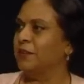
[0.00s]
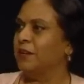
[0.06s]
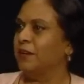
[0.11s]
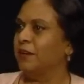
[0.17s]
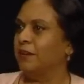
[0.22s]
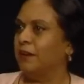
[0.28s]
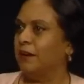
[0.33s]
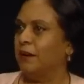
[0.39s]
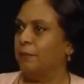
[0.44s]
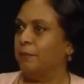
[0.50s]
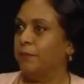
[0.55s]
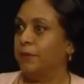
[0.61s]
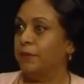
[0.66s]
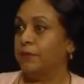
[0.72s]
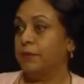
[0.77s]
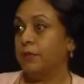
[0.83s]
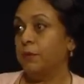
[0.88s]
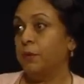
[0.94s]
It's getting
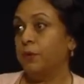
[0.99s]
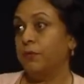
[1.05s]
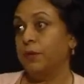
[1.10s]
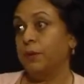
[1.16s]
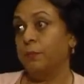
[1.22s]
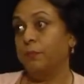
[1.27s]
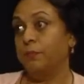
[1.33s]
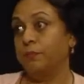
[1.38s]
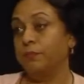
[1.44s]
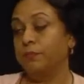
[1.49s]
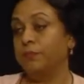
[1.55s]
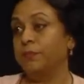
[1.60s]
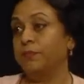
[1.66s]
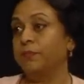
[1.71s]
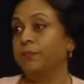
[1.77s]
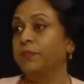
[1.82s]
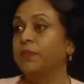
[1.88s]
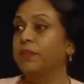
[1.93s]
scary and
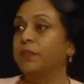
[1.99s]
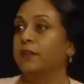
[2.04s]
dangerous.